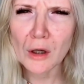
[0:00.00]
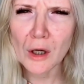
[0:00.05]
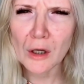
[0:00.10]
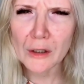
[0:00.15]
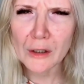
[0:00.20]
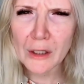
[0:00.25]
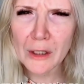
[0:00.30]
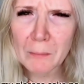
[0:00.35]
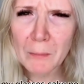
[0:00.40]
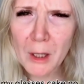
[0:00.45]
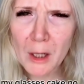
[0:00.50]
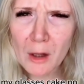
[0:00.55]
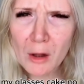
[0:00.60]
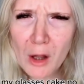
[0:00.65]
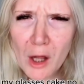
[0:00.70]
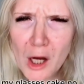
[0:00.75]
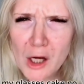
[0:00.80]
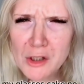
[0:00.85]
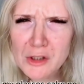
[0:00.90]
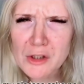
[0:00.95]
I need my
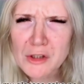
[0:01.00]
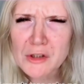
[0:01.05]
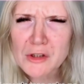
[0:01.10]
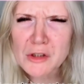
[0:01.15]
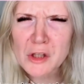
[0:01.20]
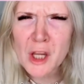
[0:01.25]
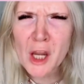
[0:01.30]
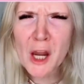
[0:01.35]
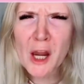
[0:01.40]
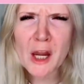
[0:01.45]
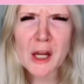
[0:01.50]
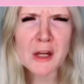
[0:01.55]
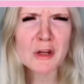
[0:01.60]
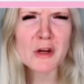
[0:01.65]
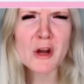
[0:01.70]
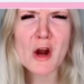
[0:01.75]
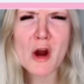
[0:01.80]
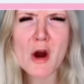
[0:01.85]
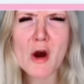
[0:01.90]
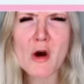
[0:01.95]
glasses. Cake?
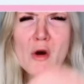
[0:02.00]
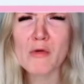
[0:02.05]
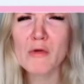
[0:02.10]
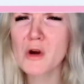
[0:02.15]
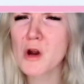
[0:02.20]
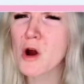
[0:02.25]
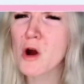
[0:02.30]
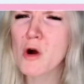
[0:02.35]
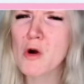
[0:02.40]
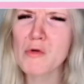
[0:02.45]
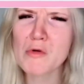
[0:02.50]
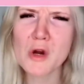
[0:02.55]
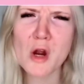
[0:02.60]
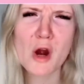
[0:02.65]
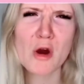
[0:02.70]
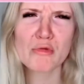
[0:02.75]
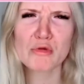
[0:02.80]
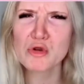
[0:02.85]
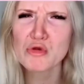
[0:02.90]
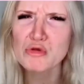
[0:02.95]
No, no,
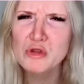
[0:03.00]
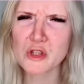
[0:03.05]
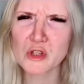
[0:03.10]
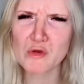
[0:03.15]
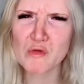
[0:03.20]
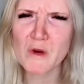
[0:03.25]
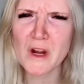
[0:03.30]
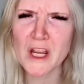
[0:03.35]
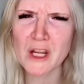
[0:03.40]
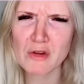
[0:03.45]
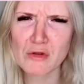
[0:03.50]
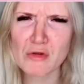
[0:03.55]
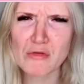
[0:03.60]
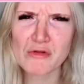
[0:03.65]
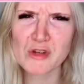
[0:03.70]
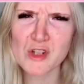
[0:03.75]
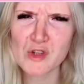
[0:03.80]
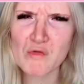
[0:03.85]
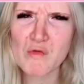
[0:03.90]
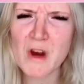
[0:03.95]
no. Too sweet.
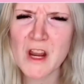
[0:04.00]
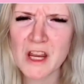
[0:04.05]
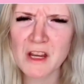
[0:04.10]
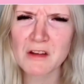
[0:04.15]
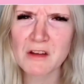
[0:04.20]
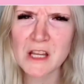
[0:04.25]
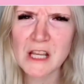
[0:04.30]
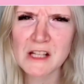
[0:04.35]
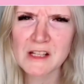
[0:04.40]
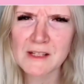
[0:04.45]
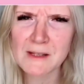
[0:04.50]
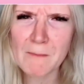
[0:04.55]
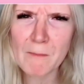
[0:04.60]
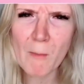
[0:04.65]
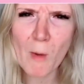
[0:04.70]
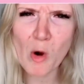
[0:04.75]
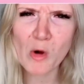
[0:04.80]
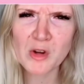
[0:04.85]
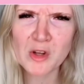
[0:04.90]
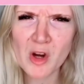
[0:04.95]
Too sweet. Need some
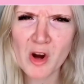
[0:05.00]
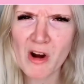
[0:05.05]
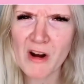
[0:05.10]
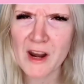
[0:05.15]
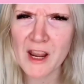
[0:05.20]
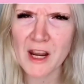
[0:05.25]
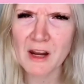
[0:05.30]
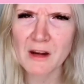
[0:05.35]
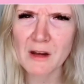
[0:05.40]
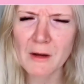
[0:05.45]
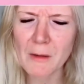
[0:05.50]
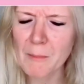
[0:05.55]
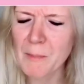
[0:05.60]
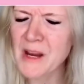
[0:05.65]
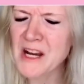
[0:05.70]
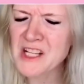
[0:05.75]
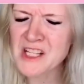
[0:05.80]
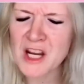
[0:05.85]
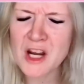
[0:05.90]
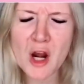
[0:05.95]
mold on it.
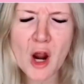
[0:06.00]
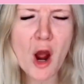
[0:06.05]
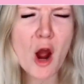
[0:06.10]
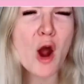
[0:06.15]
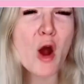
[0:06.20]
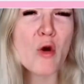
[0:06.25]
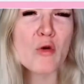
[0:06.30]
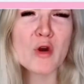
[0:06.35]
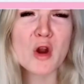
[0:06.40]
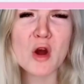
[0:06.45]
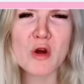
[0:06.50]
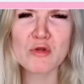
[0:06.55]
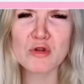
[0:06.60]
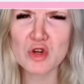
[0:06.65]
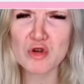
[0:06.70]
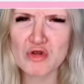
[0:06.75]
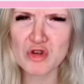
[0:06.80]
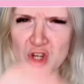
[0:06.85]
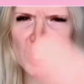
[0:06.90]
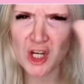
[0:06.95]
Pizza? No, no.
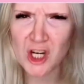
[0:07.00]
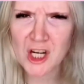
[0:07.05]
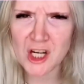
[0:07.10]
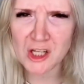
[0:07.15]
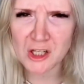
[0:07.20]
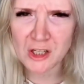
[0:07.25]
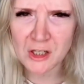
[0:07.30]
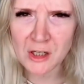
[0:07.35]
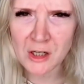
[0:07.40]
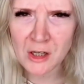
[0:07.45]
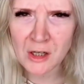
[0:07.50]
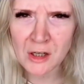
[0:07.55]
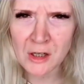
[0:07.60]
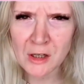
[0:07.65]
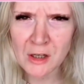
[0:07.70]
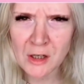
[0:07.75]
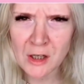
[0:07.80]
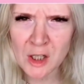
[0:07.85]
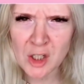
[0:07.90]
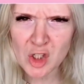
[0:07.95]
Too cheese.
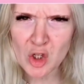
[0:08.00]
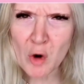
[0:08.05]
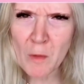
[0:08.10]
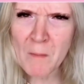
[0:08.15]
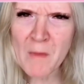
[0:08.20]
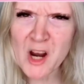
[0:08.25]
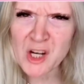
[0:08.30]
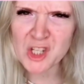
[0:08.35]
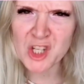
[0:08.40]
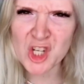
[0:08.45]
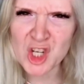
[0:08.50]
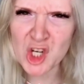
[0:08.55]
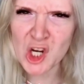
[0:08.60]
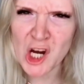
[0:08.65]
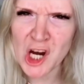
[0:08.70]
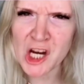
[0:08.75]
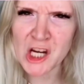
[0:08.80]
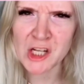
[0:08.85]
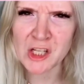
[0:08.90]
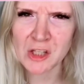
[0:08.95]
Too much
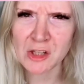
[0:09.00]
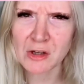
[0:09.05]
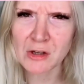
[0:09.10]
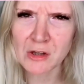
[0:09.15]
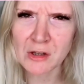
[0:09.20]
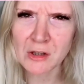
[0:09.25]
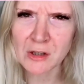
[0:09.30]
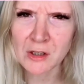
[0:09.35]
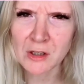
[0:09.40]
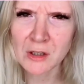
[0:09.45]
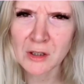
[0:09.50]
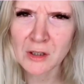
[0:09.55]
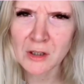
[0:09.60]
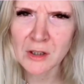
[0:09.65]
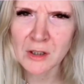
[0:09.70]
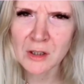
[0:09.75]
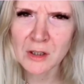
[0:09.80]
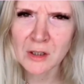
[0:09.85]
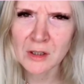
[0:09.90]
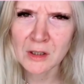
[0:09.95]
cheese!
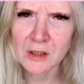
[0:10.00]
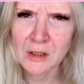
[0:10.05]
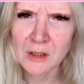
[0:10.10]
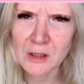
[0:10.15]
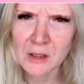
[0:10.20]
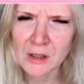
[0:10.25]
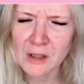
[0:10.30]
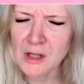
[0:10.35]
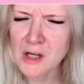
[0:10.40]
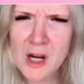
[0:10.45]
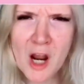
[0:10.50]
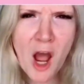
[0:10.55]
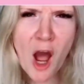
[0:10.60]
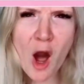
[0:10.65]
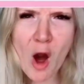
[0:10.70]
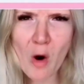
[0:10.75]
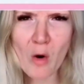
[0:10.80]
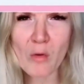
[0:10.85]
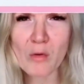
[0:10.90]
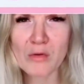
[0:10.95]

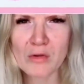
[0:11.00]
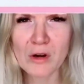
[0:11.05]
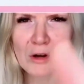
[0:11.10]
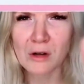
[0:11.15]
No!